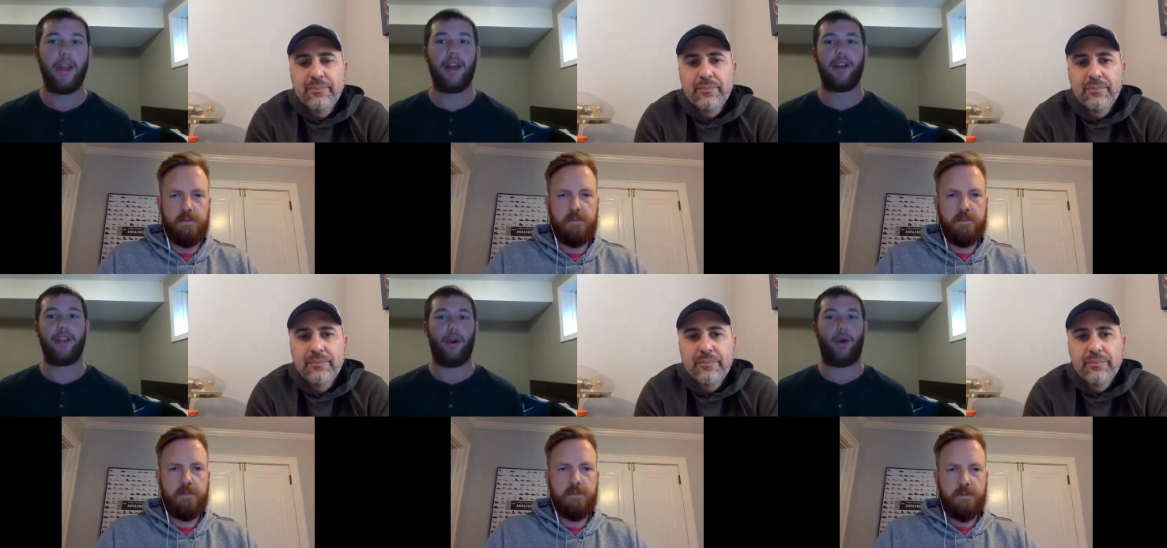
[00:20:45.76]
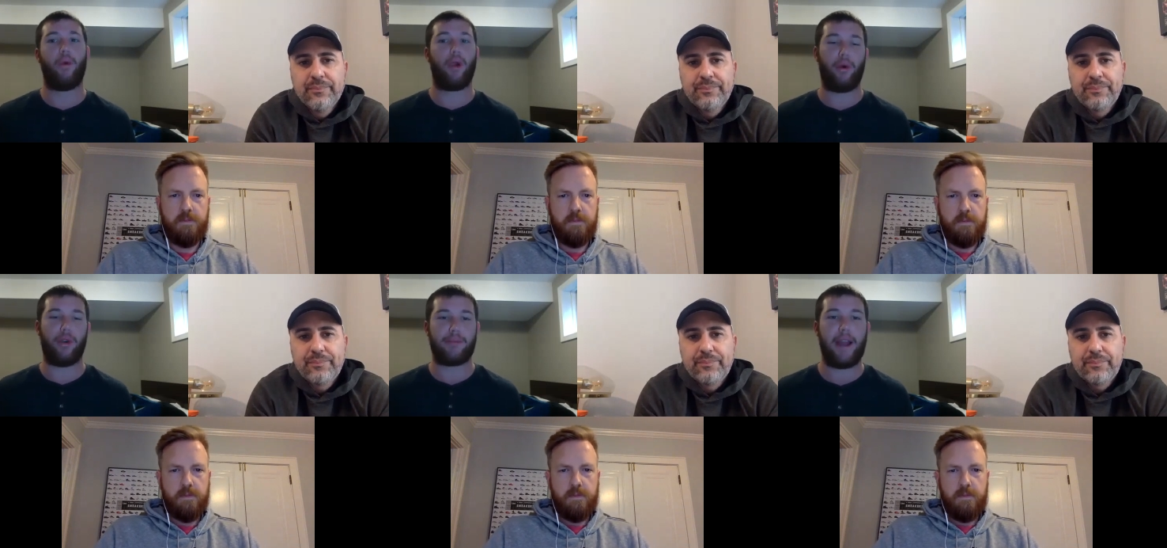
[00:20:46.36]
Speaker 1: you know, a
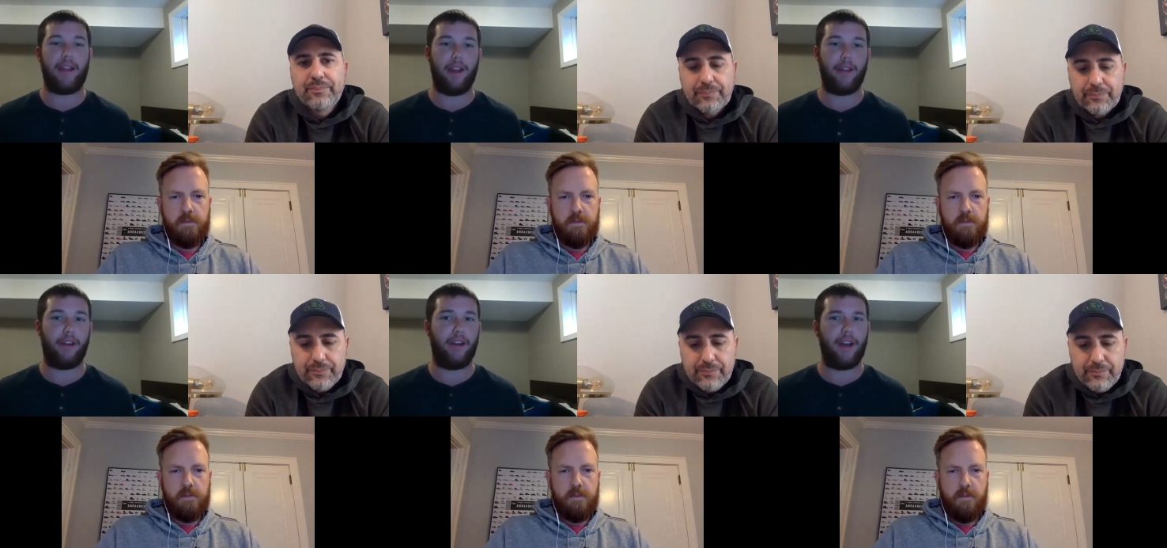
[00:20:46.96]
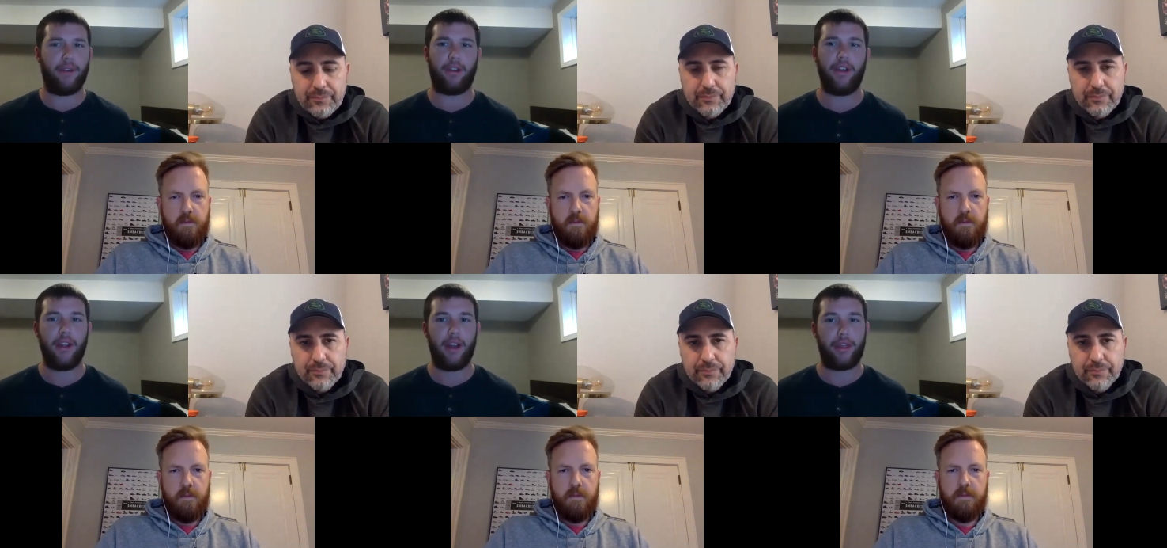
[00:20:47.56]
workhorse back at the NFL level,
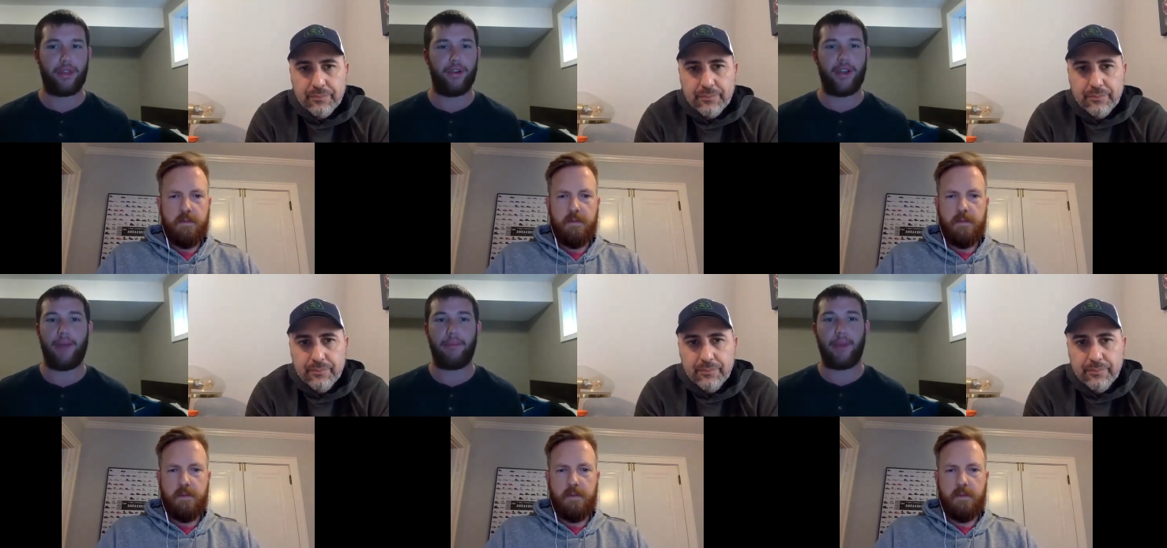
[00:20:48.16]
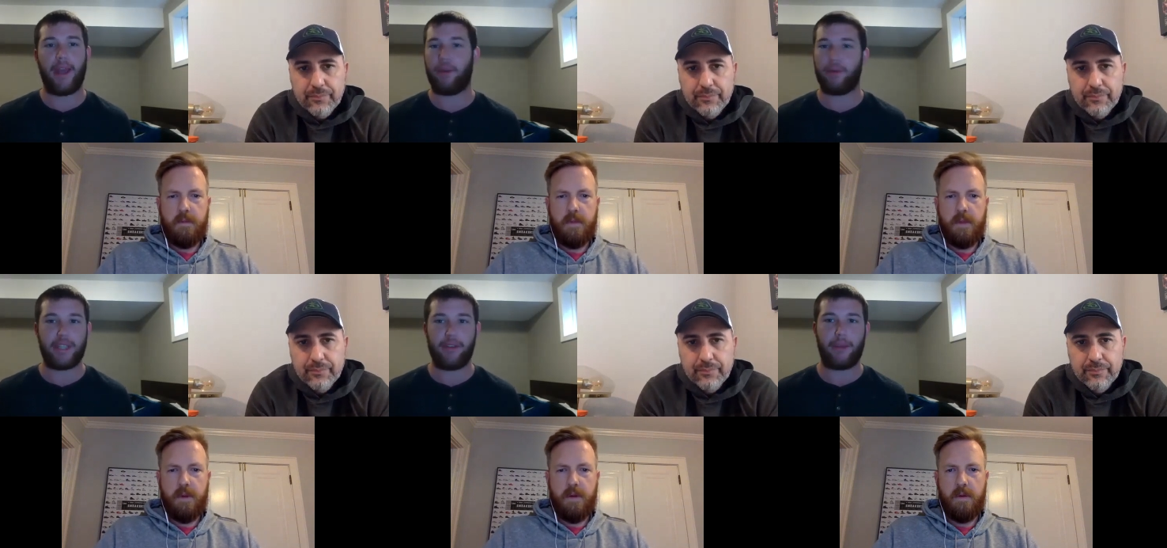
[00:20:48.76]
a third down back,
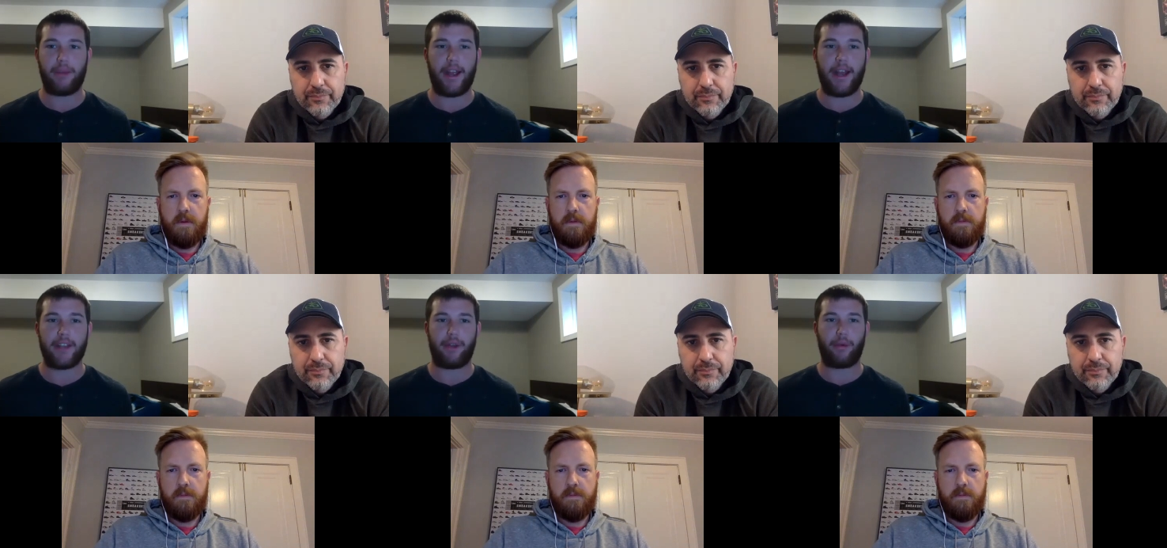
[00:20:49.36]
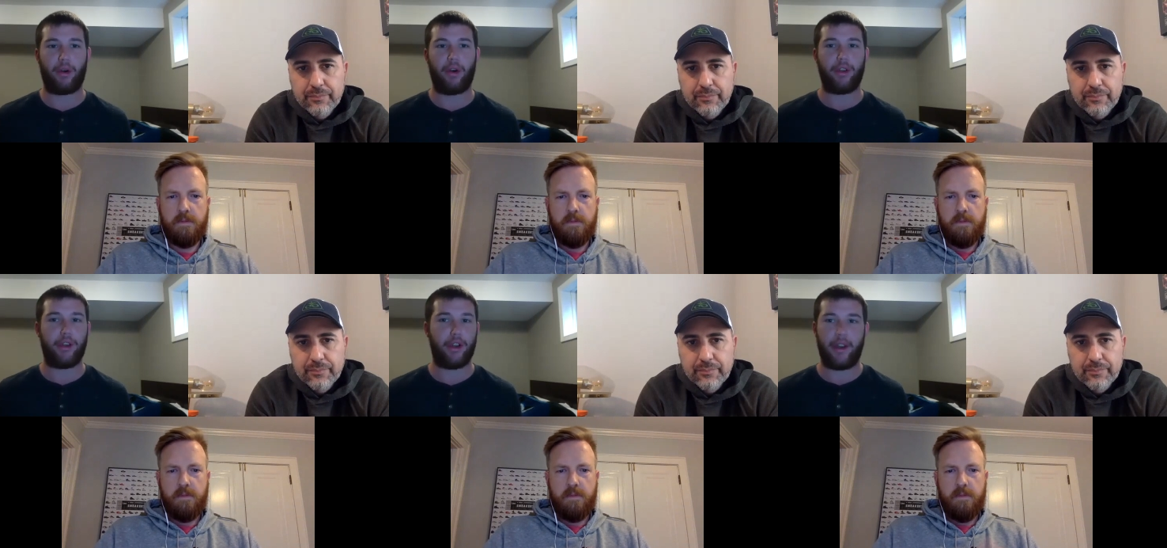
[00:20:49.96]
receiving back has a role. You're
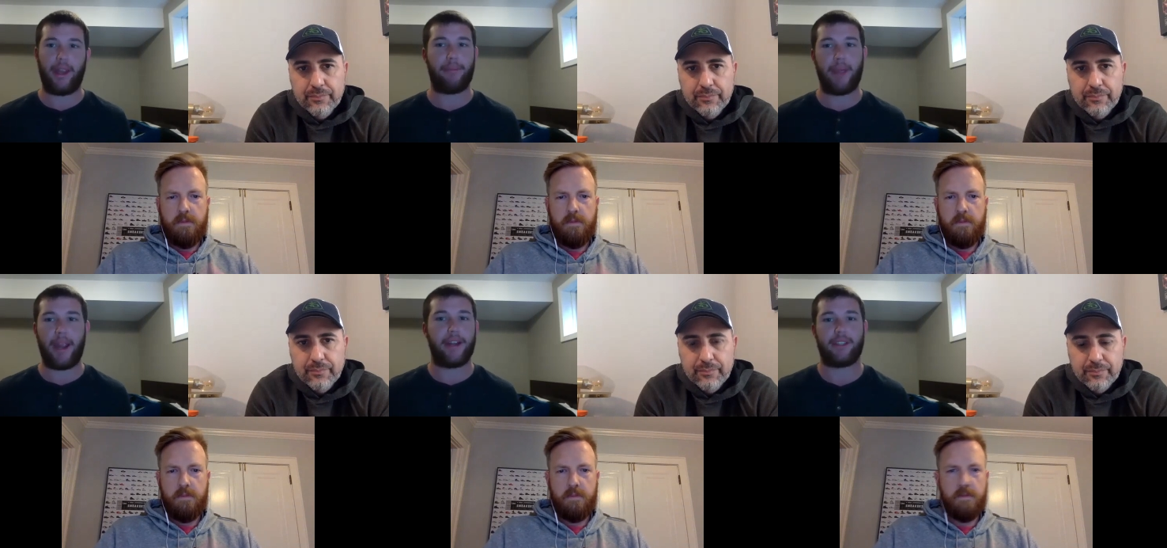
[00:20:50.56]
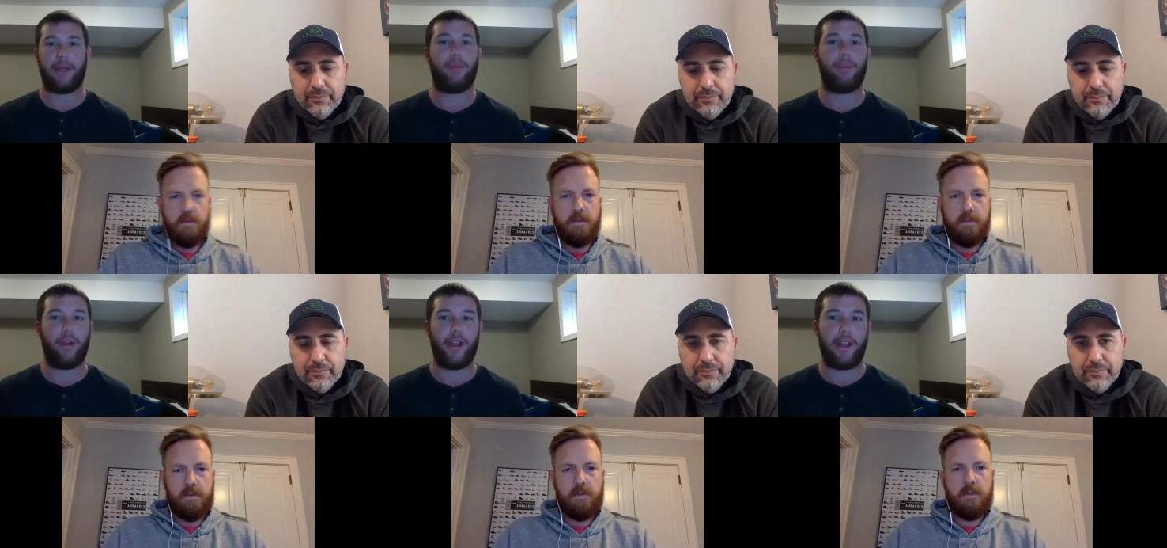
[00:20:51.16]
going to get paid at some
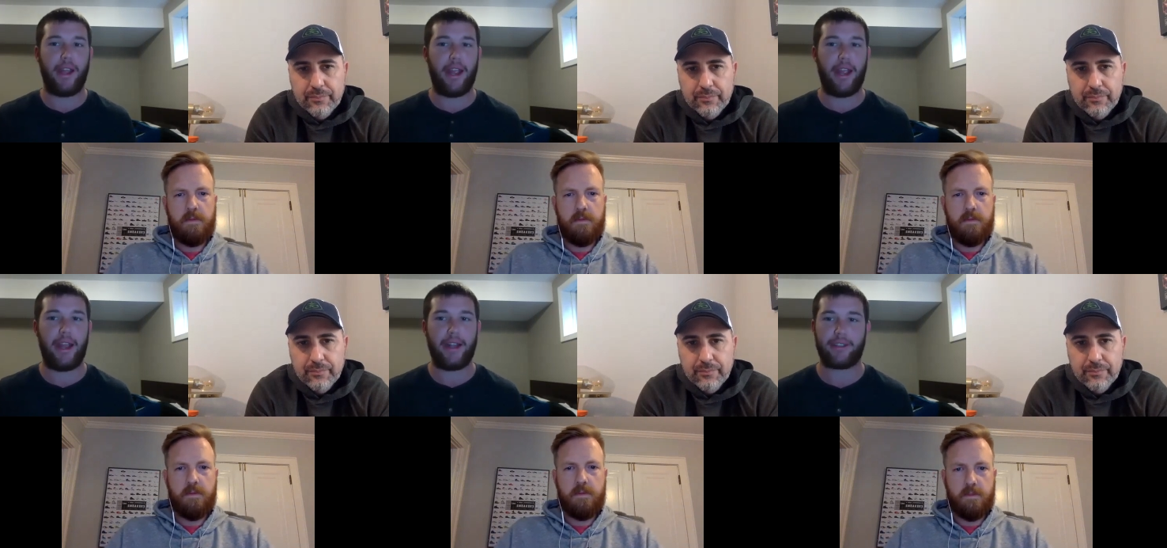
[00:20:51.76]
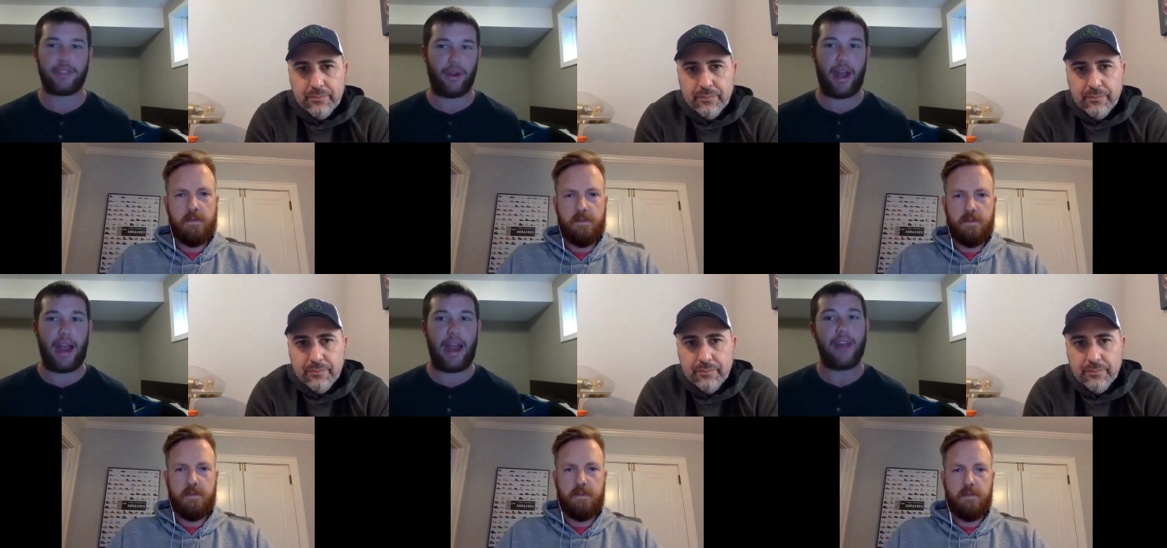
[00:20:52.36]
And so
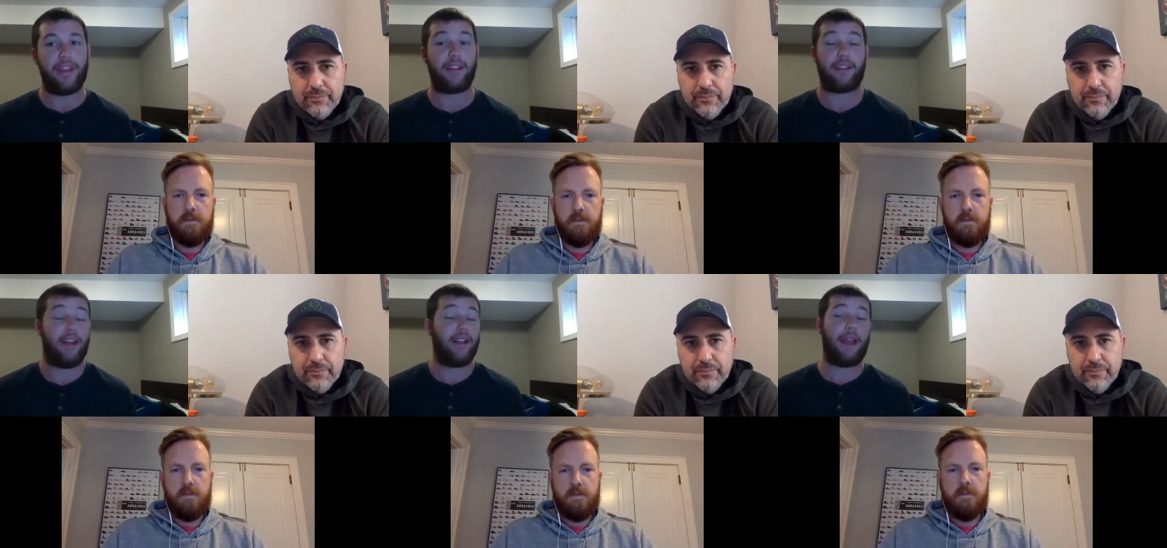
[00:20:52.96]
I, I think that